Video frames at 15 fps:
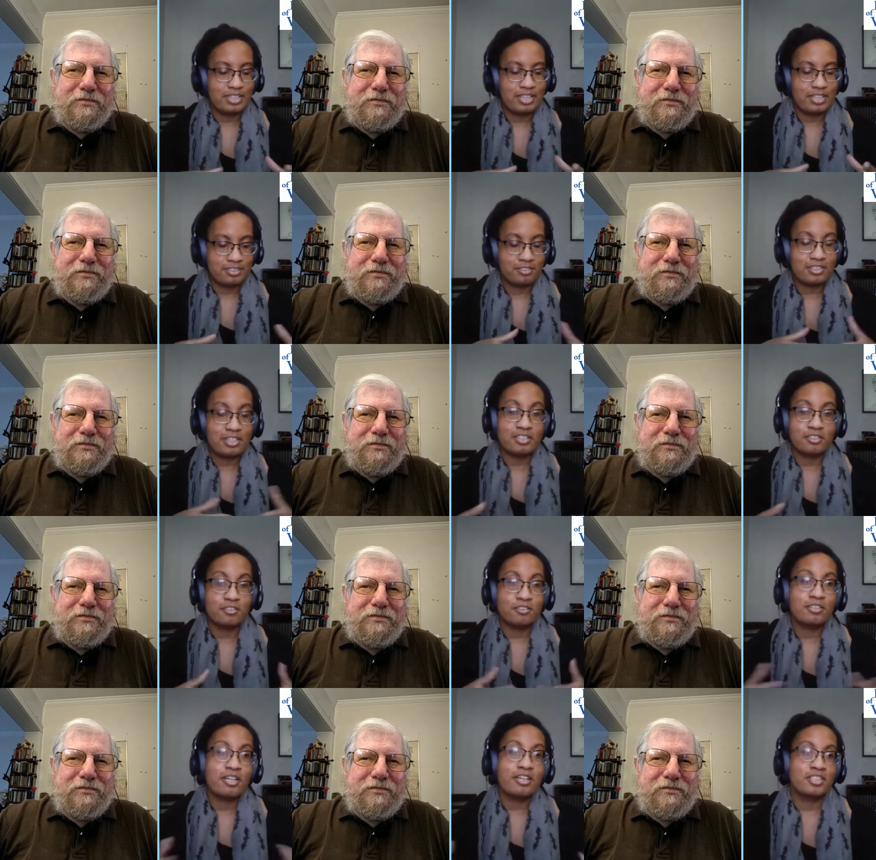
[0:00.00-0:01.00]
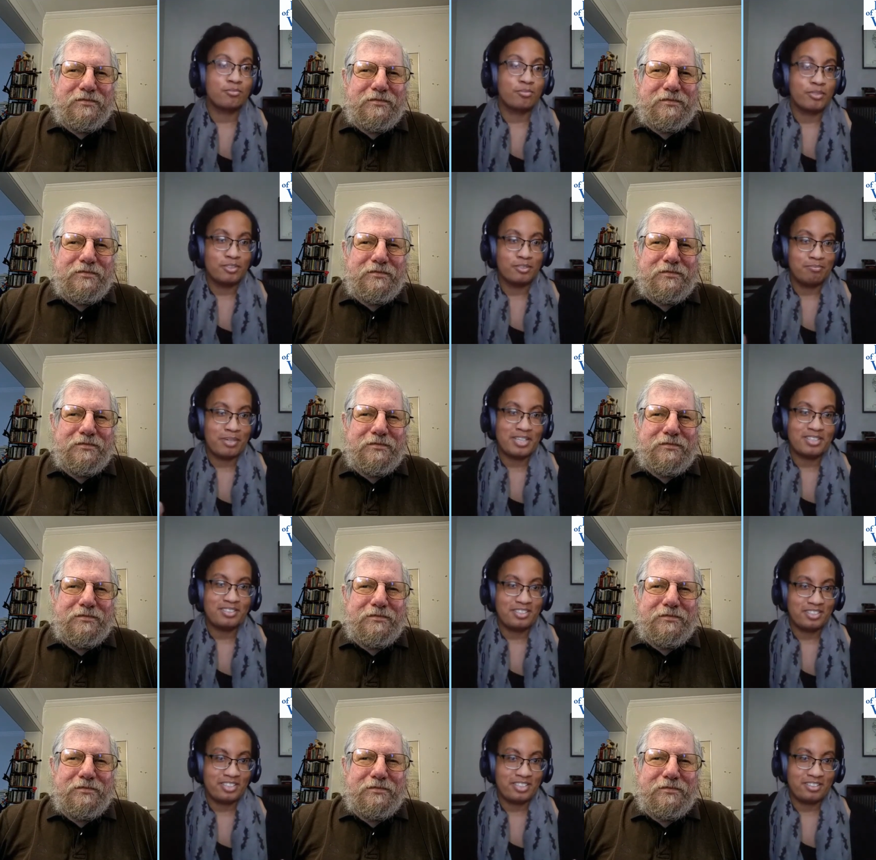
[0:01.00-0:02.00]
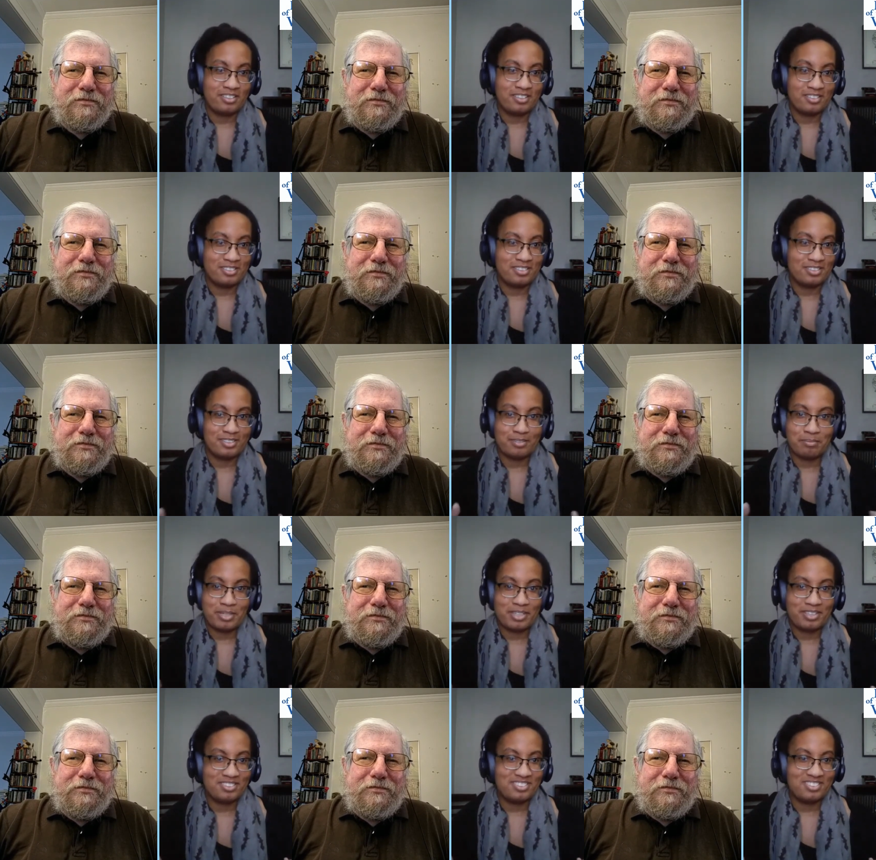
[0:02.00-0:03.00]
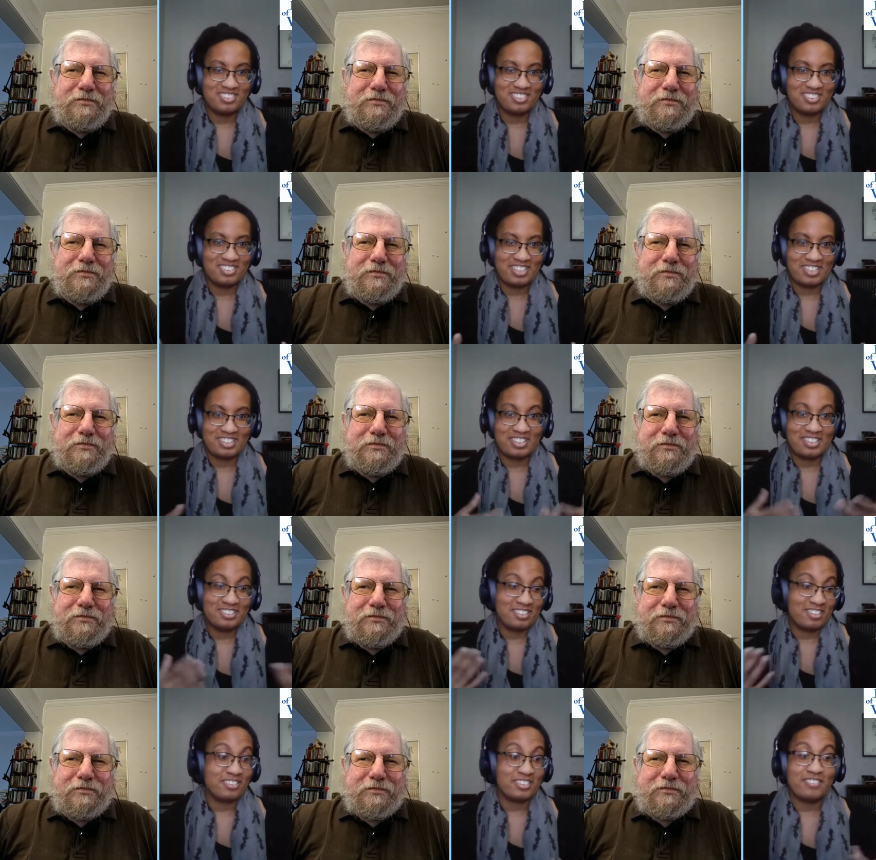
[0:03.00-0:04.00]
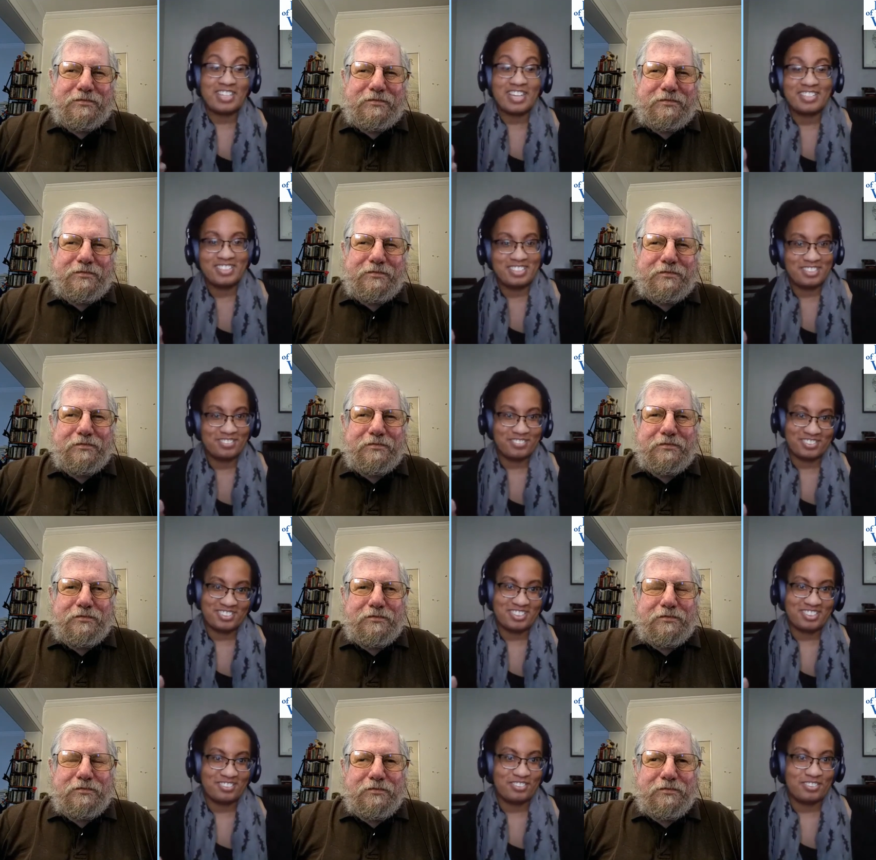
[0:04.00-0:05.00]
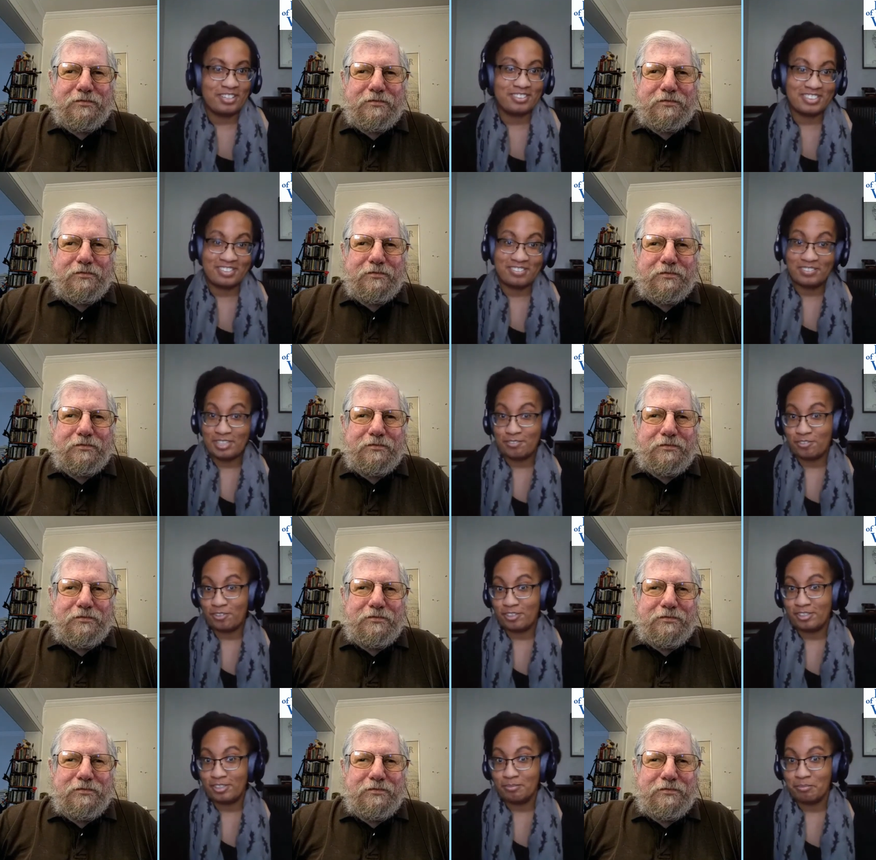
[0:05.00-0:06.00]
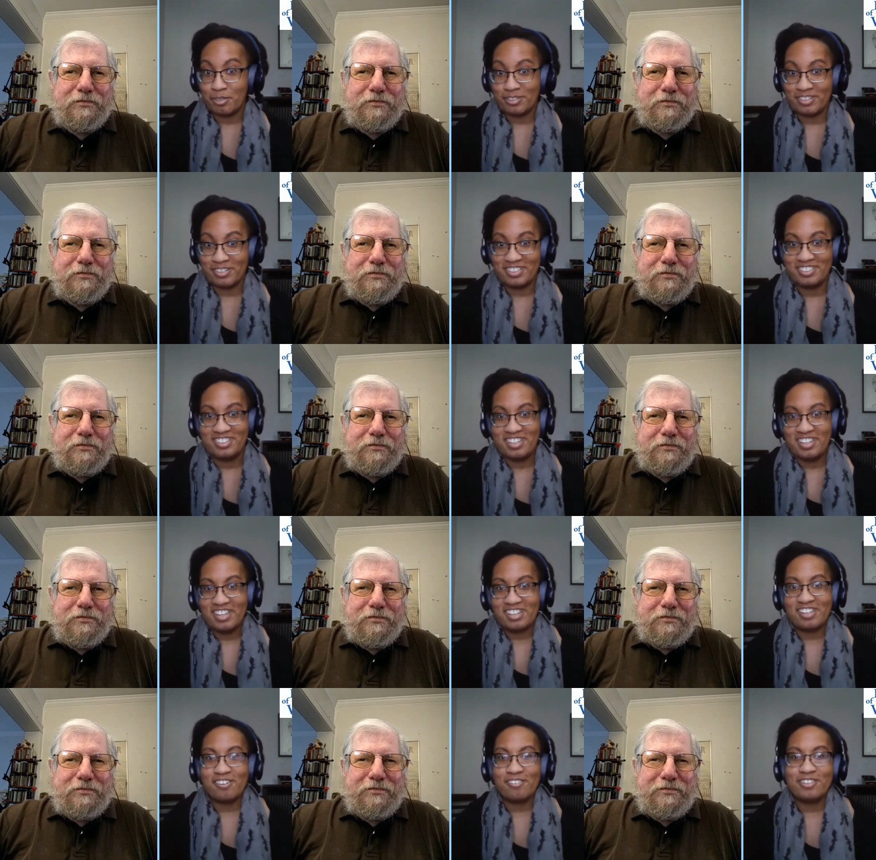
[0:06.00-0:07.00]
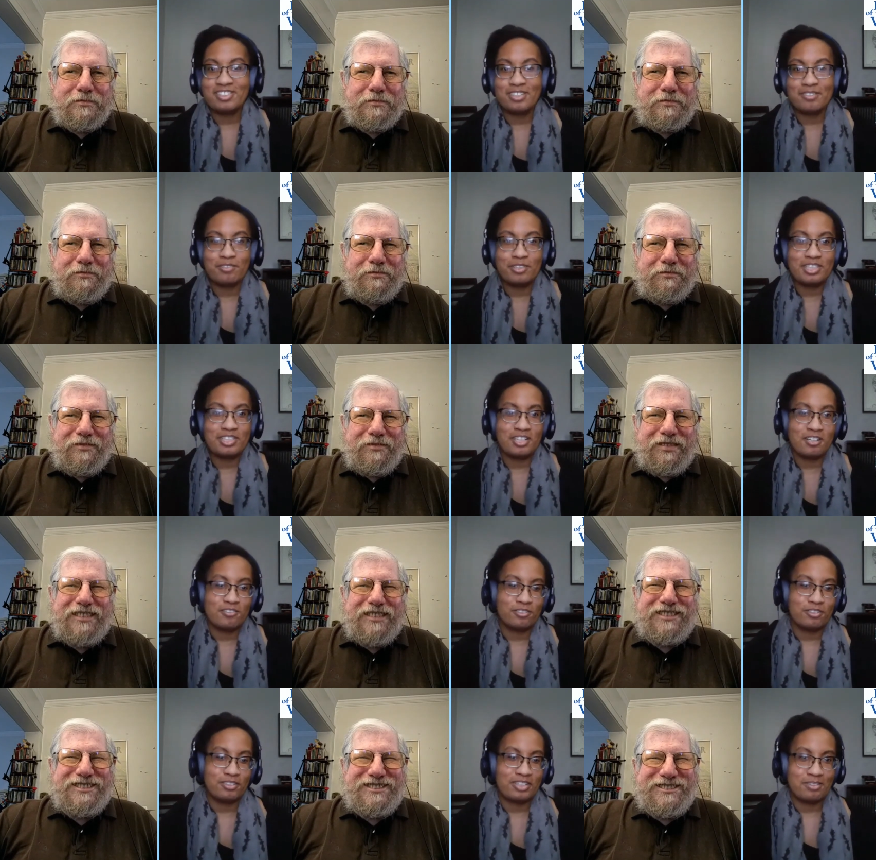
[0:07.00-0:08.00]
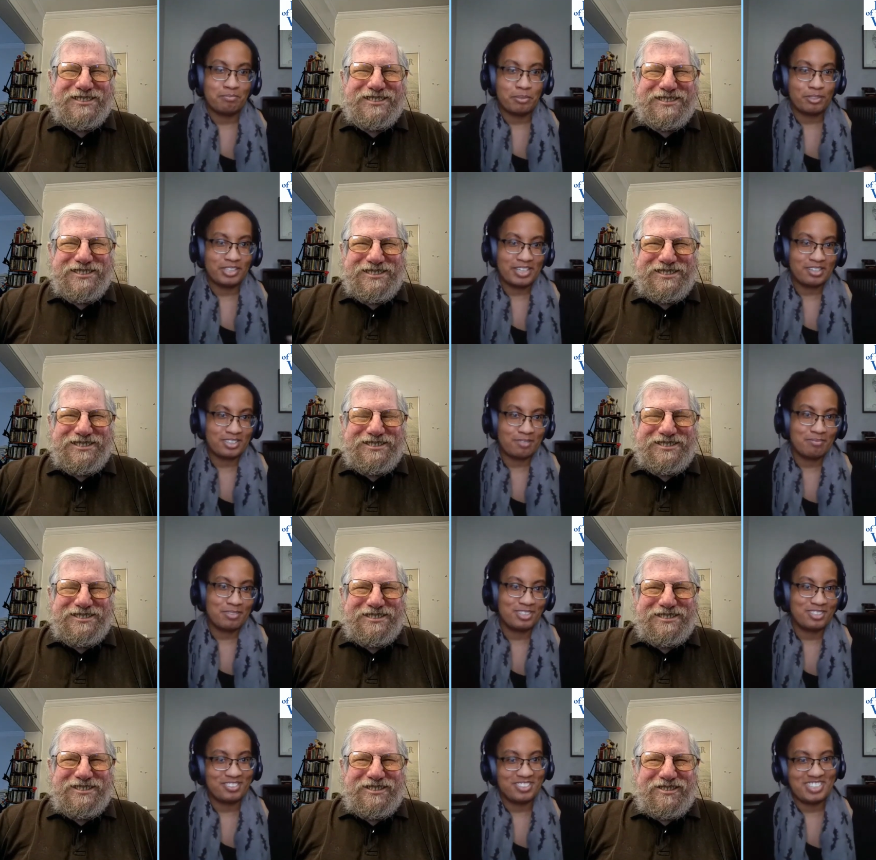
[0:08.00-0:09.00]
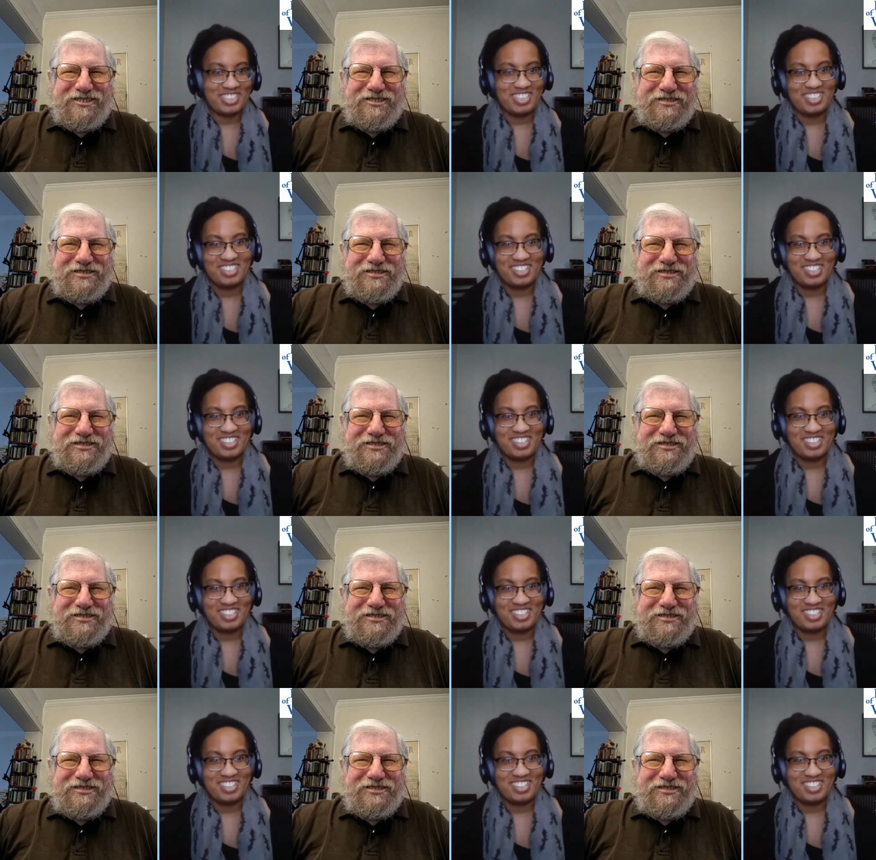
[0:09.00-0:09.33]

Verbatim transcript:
Speaker 1: It's, there's lots there's lots of room basically it just depends like as long as I have the ideas for stuff as long as I have the idea for a good murder I always have really careful like building out the mystery